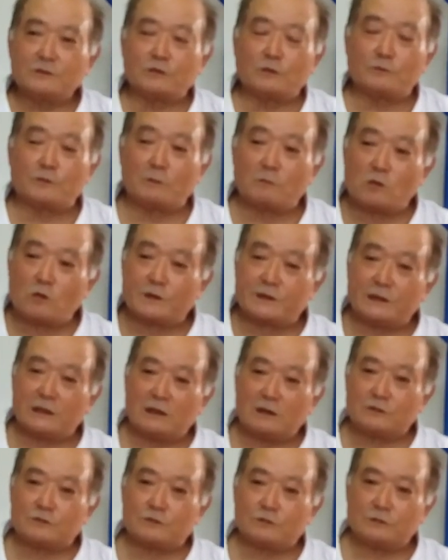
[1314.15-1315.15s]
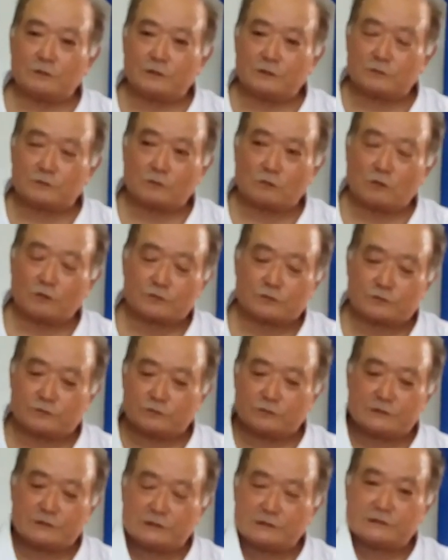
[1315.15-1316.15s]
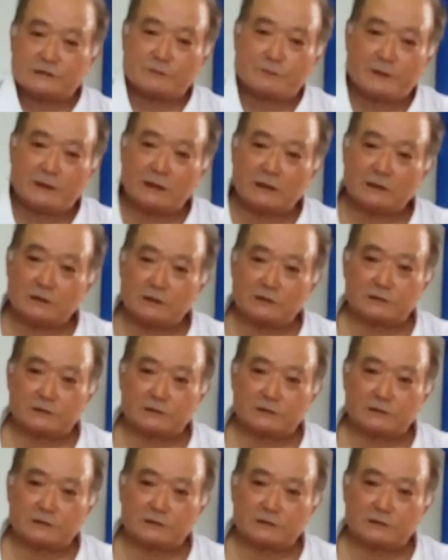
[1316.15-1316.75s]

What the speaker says: So from Okinawa to go to school in Japan,